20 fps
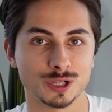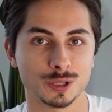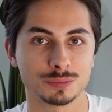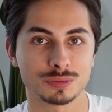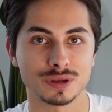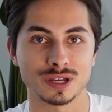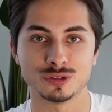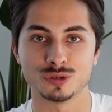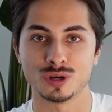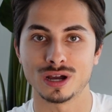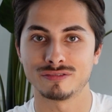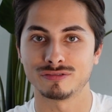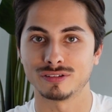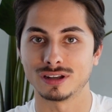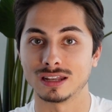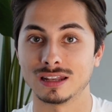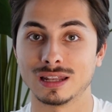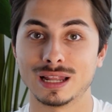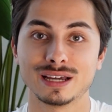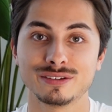up and you have
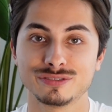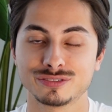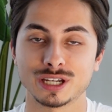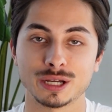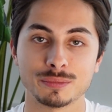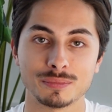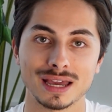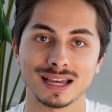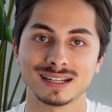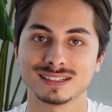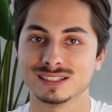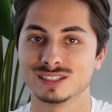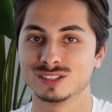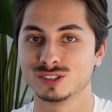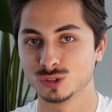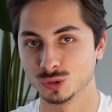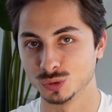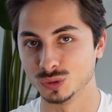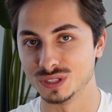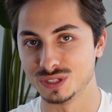lifetime access
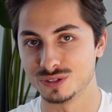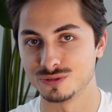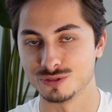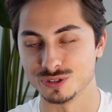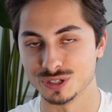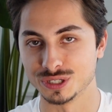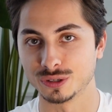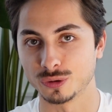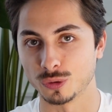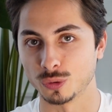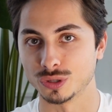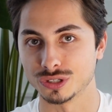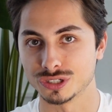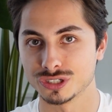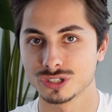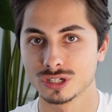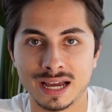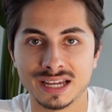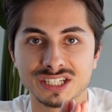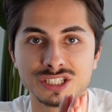to this free
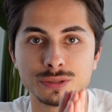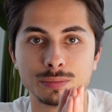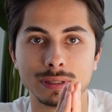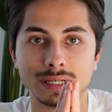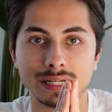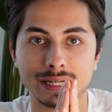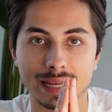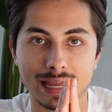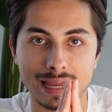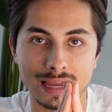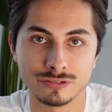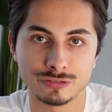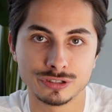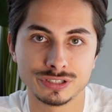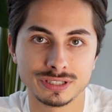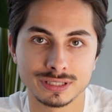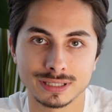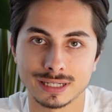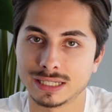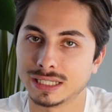course. I explain
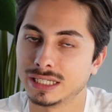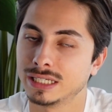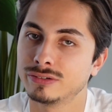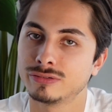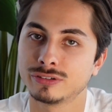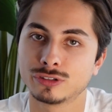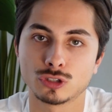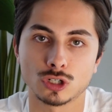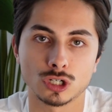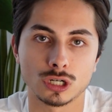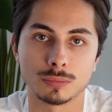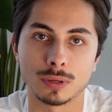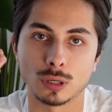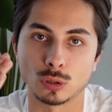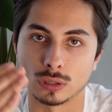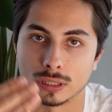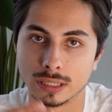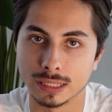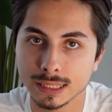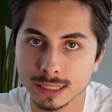everything. I even talk
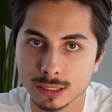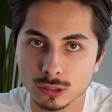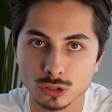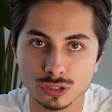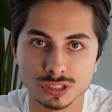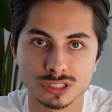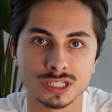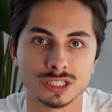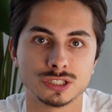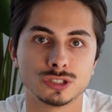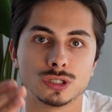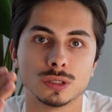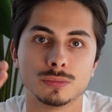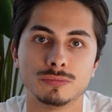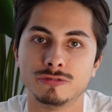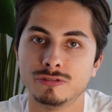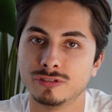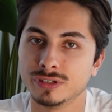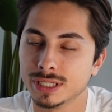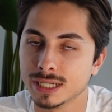about legal setup,
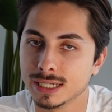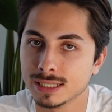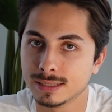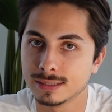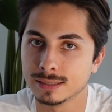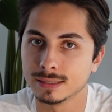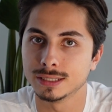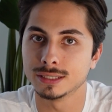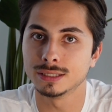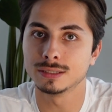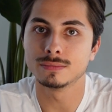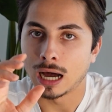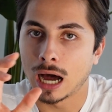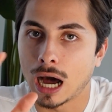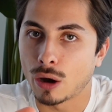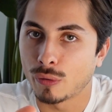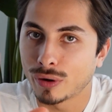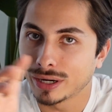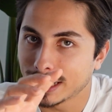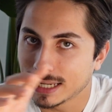VAT,
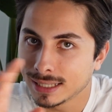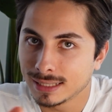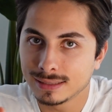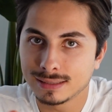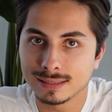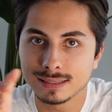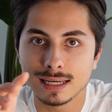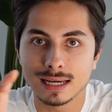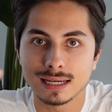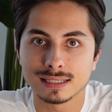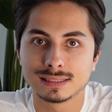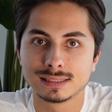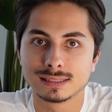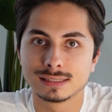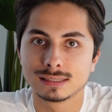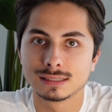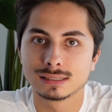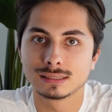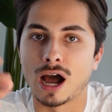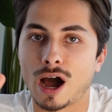how I edit the
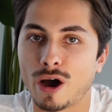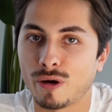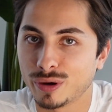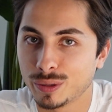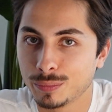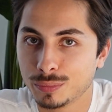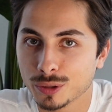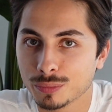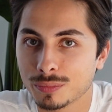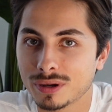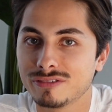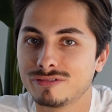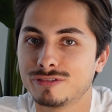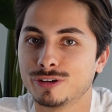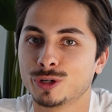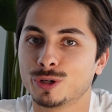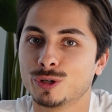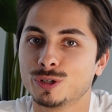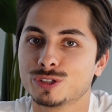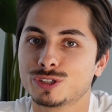ads, how I build my
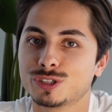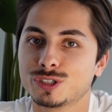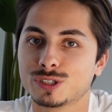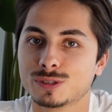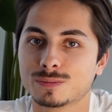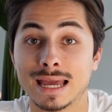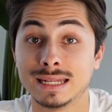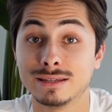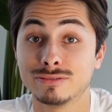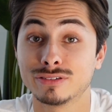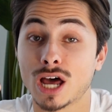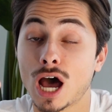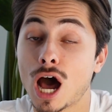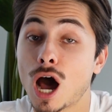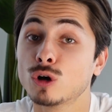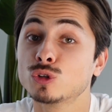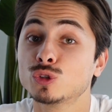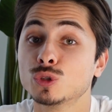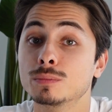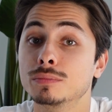funnels, and even
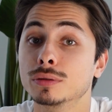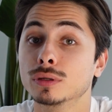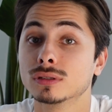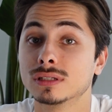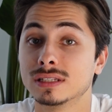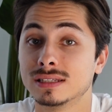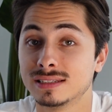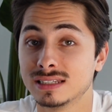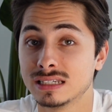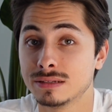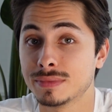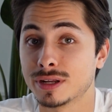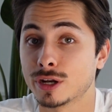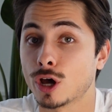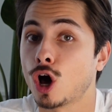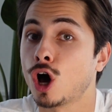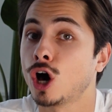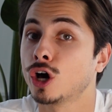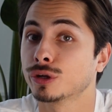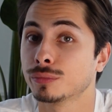how to build a team and
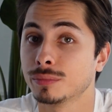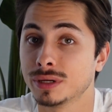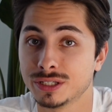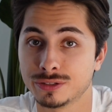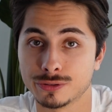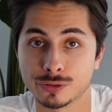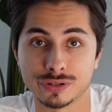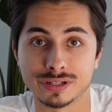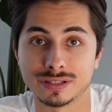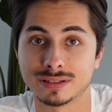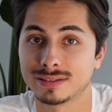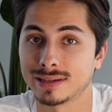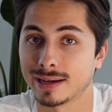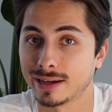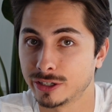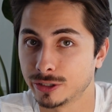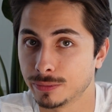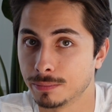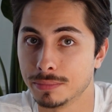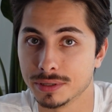automate your
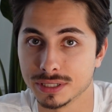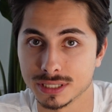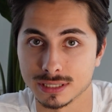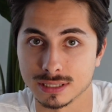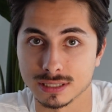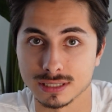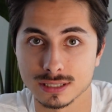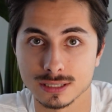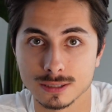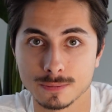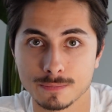entire business.